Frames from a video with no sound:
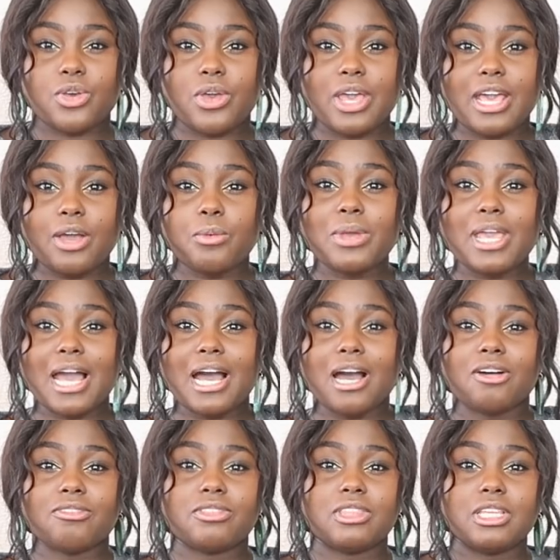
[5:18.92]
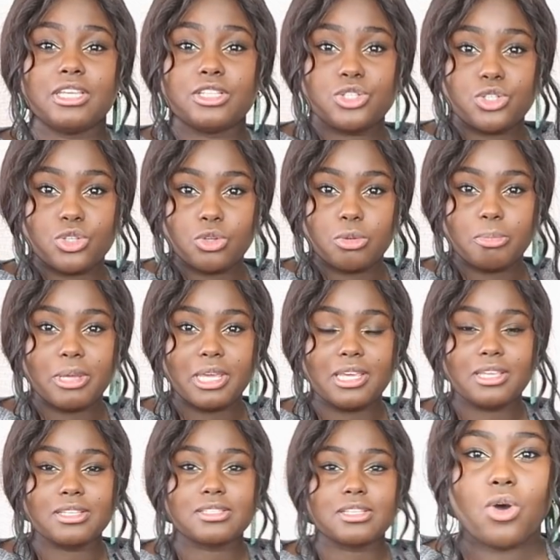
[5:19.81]
So here we have the
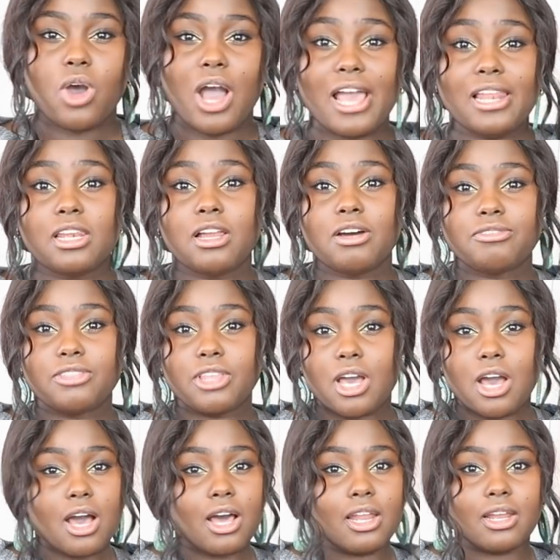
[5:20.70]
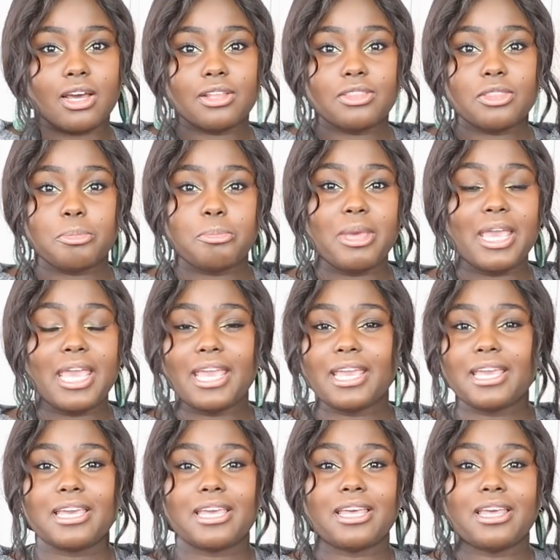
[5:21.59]
two-piece. I love the color. The
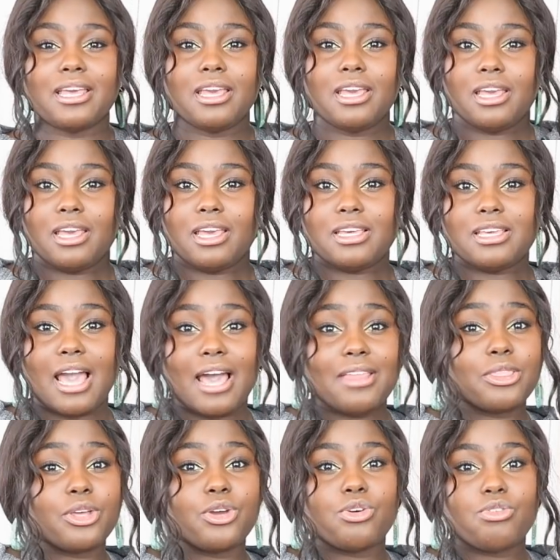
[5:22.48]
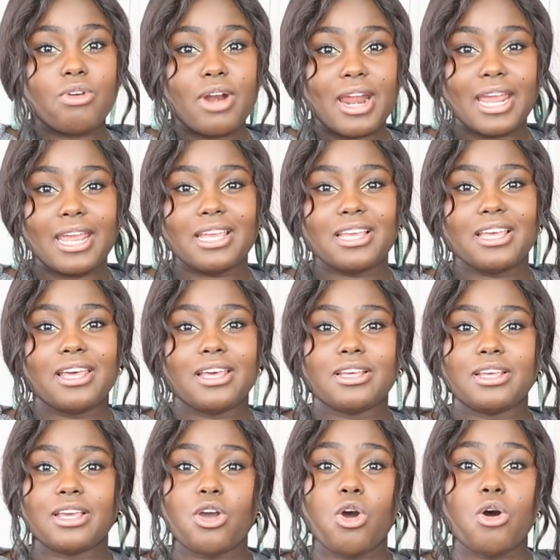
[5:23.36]
pink and the gray
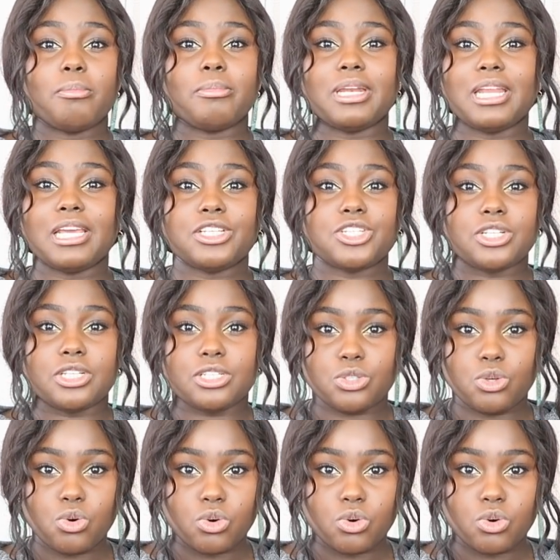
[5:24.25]
combination is